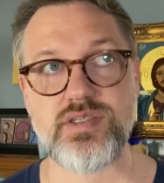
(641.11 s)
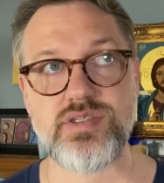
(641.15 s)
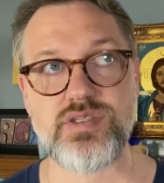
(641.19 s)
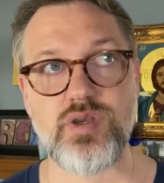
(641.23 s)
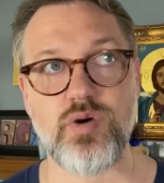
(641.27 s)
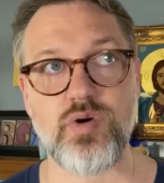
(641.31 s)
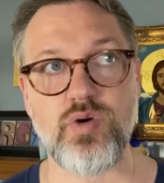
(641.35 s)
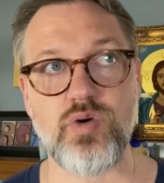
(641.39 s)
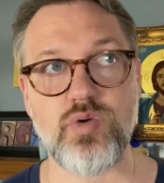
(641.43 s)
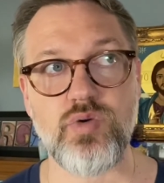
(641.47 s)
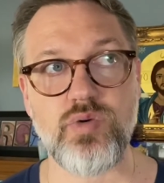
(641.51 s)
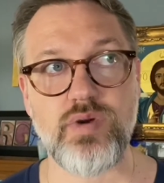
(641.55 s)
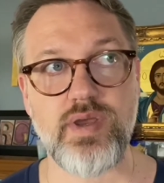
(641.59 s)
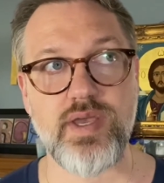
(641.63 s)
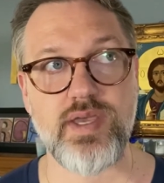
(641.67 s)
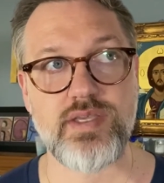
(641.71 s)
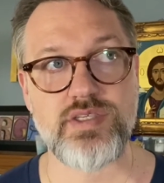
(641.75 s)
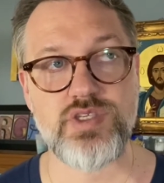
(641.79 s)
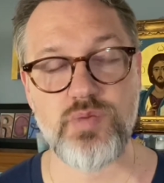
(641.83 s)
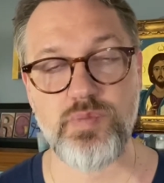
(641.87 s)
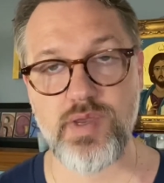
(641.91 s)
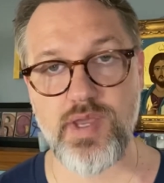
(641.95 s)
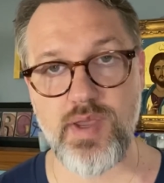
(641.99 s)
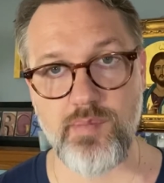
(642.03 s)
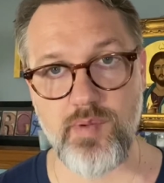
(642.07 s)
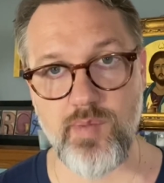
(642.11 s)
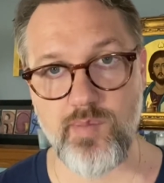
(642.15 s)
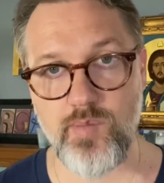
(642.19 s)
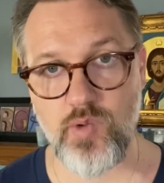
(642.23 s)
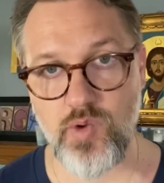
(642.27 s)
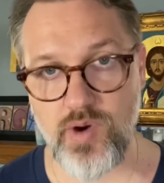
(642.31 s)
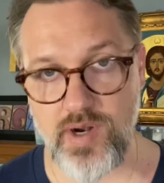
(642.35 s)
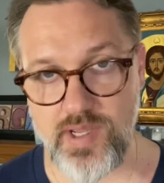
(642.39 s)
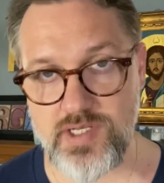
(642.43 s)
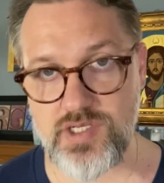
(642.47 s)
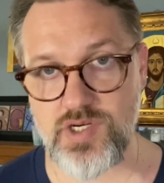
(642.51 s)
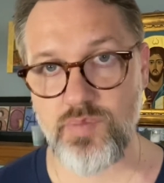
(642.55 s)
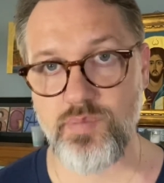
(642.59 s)
So as you become a more
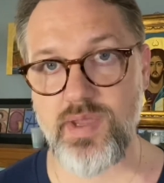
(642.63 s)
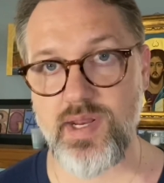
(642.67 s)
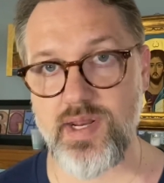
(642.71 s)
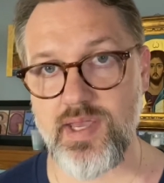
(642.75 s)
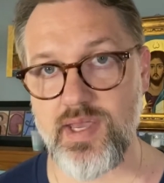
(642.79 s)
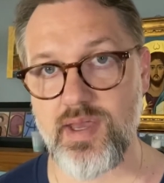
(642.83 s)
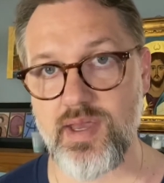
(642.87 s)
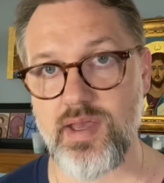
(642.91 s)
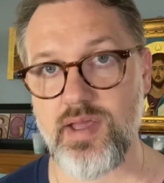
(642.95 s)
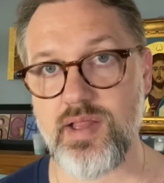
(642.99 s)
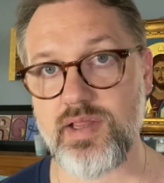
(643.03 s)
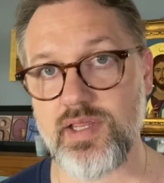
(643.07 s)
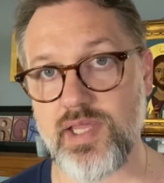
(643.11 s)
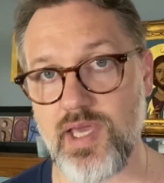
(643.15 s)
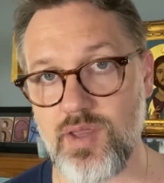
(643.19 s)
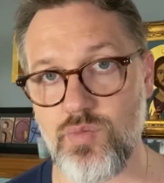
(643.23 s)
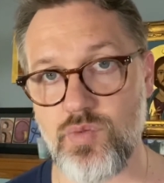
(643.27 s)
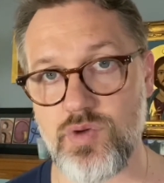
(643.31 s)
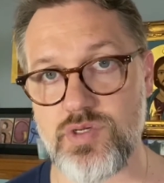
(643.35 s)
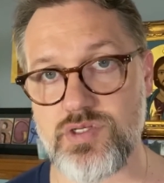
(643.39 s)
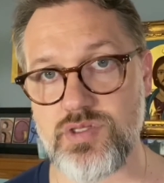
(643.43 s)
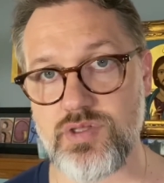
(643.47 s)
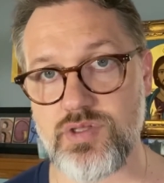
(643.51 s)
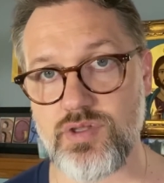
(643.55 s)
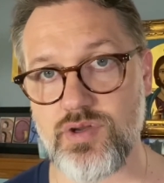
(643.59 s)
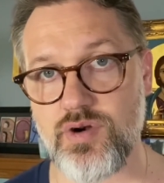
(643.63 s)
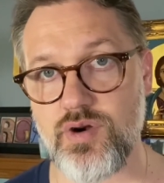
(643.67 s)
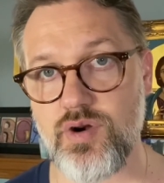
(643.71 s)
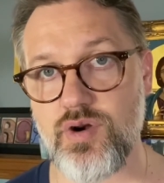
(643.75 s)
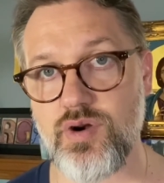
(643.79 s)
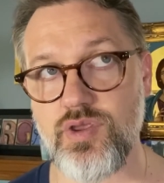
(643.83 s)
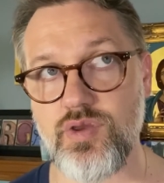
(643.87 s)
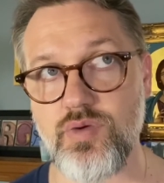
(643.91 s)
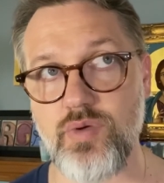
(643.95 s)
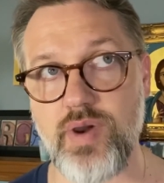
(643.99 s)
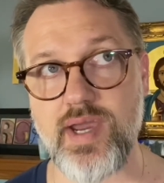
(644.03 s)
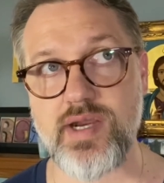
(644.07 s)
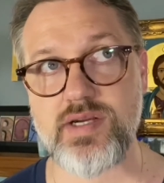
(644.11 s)
intermediate language learner,
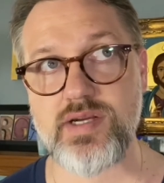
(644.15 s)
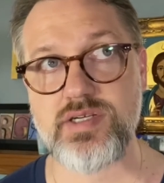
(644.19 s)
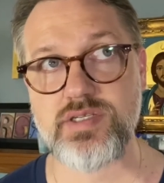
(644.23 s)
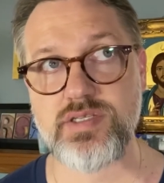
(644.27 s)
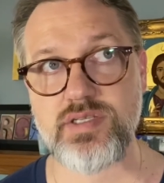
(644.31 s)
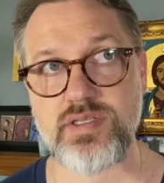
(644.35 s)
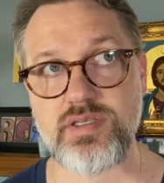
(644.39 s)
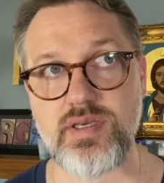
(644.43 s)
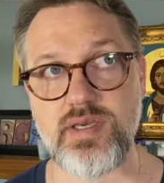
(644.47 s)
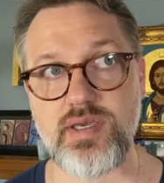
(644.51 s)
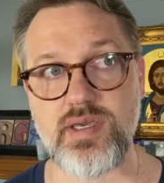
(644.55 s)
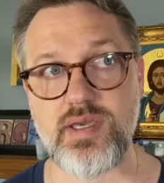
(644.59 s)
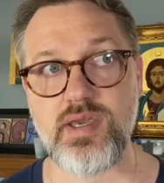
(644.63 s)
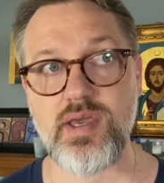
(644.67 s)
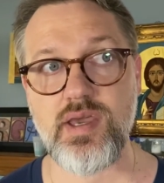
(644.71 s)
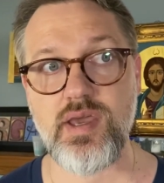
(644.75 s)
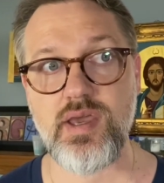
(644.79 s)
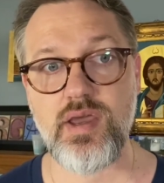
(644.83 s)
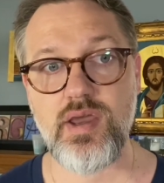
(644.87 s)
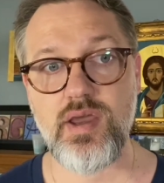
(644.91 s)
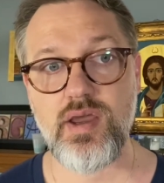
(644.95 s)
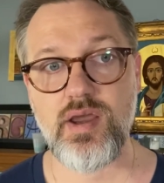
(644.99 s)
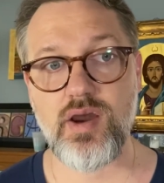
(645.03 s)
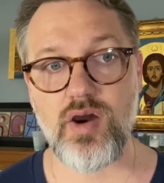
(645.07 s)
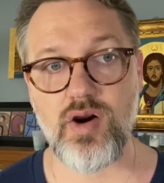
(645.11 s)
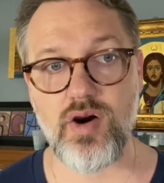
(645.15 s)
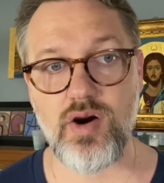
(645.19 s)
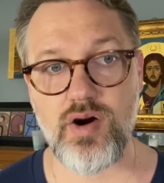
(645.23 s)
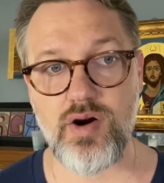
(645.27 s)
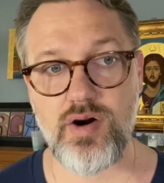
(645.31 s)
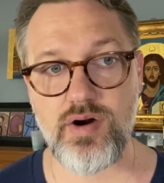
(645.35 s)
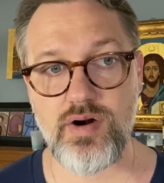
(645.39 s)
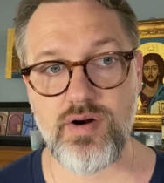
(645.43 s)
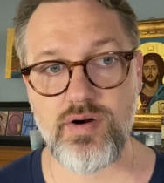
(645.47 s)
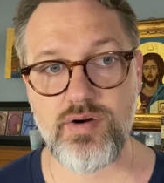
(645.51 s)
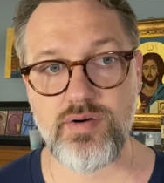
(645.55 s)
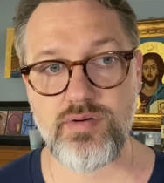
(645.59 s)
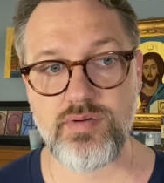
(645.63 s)
you actually
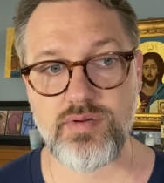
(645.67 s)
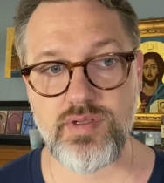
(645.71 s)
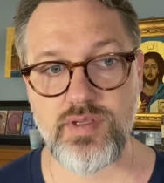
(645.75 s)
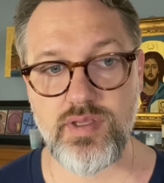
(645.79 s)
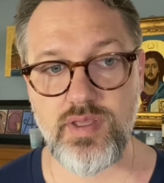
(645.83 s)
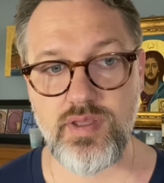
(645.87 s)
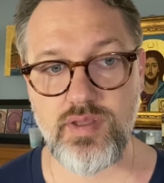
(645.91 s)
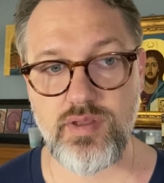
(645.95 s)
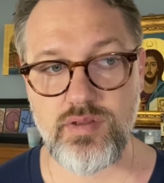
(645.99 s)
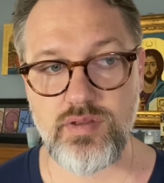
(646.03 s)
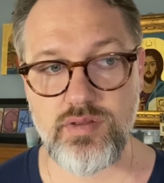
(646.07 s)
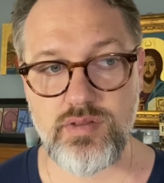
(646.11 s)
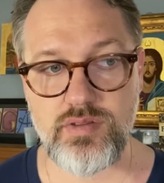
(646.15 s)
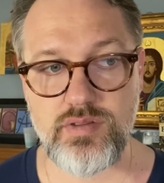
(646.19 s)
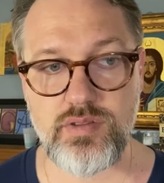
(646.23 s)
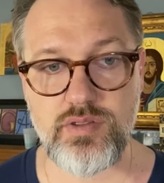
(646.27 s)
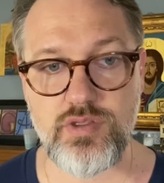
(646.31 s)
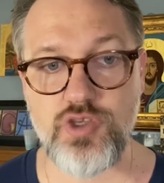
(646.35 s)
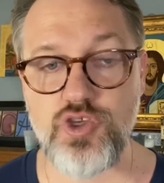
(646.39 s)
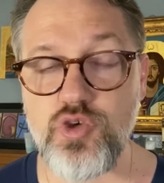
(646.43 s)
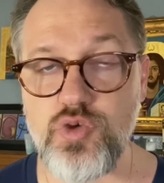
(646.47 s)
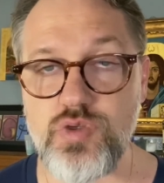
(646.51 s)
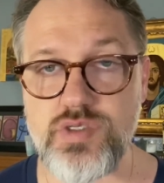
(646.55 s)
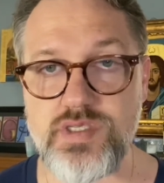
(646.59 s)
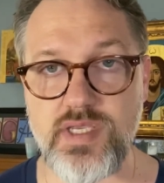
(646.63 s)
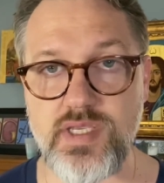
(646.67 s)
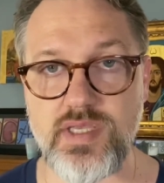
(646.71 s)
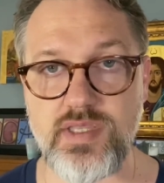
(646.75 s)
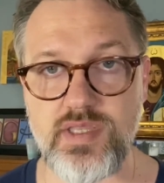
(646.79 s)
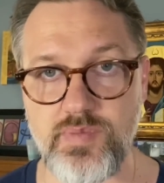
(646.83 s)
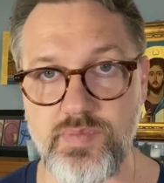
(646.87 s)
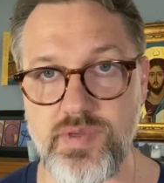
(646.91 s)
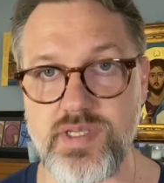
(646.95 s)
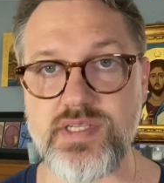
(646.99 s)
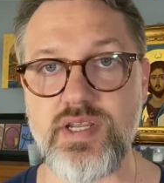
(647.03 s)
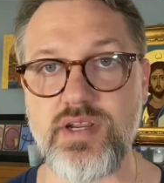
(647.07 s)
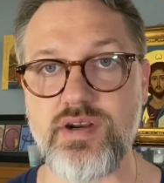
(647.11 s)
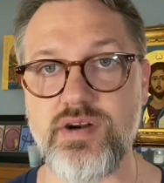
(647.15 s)
are using the
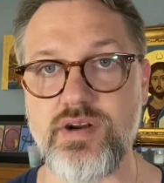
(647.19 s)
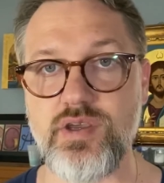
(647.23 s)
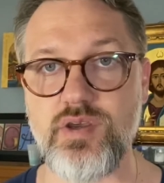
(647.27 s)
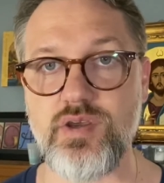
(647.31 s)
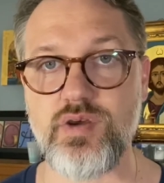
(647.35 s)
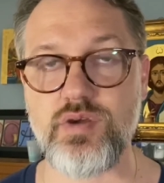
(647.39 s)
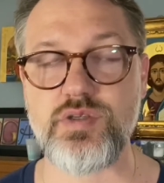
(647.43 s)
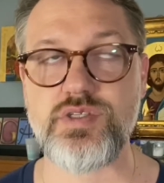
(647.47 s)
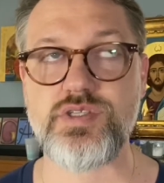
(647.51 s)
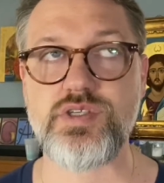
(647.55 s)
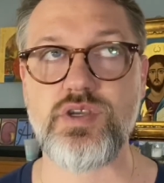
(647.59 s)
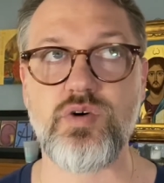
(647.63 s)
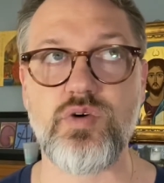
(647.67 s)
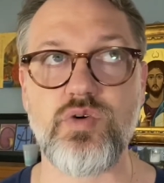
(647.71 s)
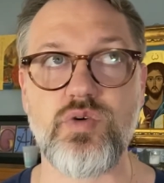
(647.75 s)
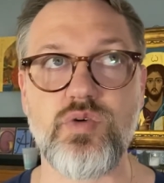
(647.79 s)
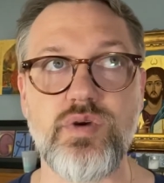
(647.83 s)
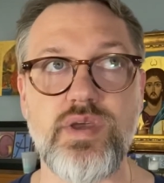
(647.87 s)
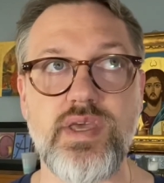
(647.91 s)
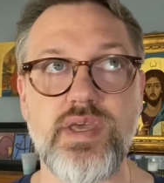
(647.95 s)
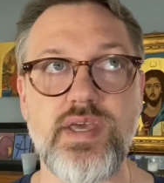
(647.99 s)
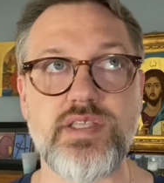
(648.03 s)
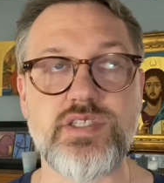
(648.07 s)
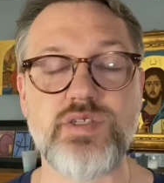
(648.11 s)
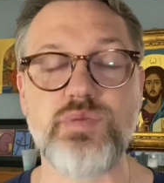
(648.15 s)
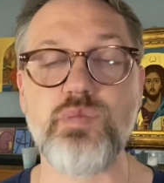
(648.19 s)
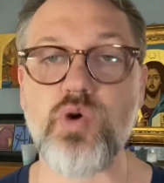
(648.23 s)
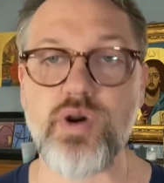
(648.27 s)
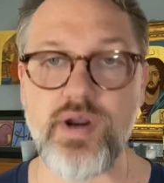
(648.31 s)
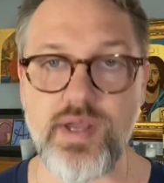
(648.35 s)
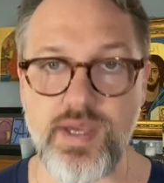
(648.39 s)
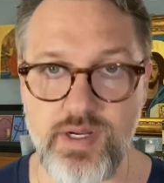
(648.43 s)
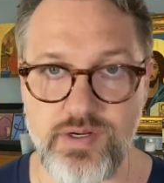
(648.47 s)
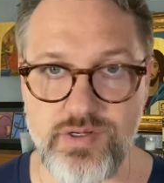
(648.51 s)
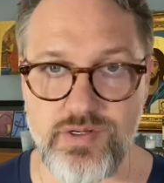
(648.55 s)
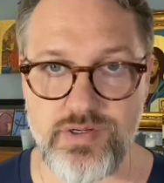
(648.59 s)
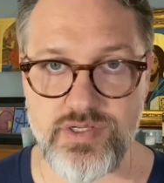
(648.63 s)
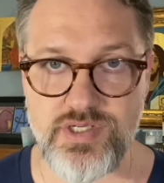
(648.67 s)
material, so it's more
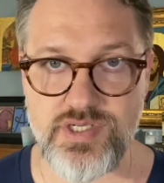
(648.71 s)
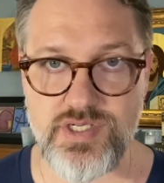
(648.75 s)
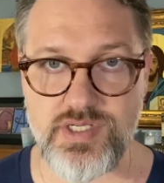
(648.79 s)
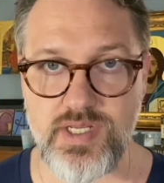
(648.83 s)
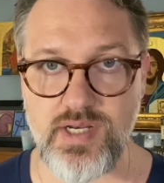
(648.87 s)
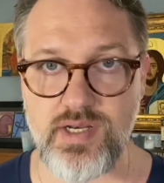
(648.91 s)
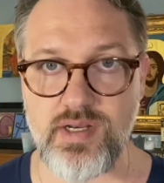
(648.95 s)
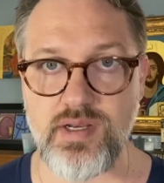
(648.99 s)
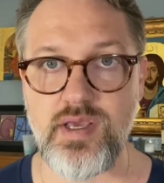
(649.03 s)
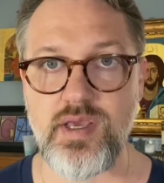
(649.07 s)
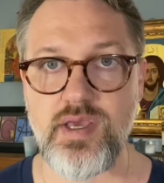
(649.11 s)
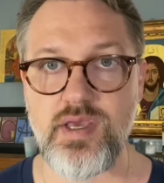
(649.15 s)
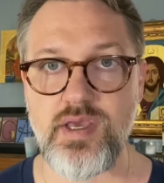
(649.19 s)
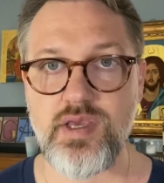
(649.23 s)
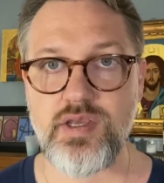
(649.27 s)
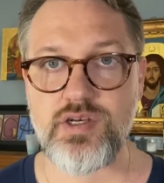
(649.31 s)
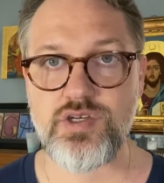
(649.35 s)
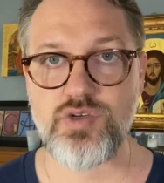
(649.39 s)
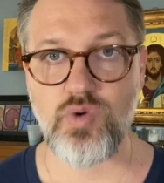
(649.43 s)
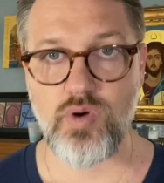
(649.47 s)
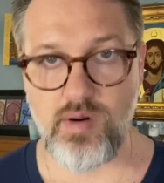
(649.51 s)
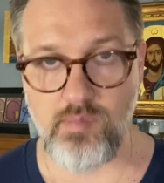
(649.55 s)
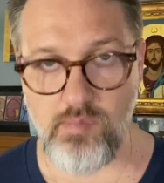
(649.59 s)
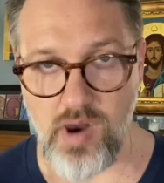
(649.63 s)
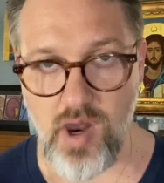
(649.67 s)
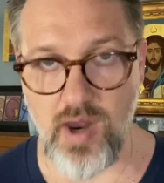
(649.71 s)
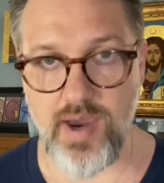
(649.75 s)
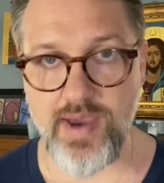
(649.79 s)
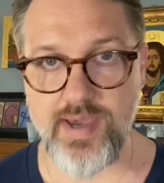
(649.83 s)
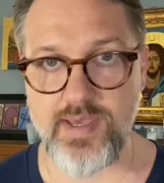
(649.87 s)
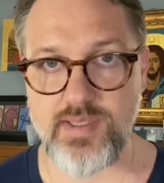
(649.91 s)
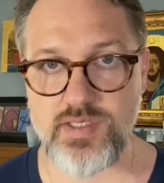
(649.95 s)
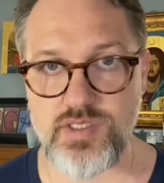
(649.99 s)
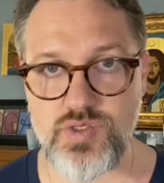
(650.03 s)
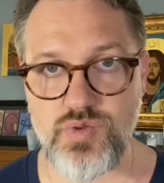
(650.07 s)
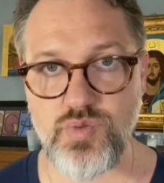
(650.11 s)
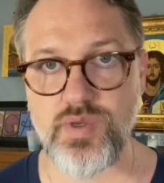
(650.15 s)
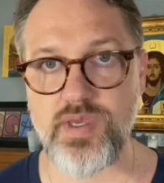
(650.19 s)
interesting to our minds.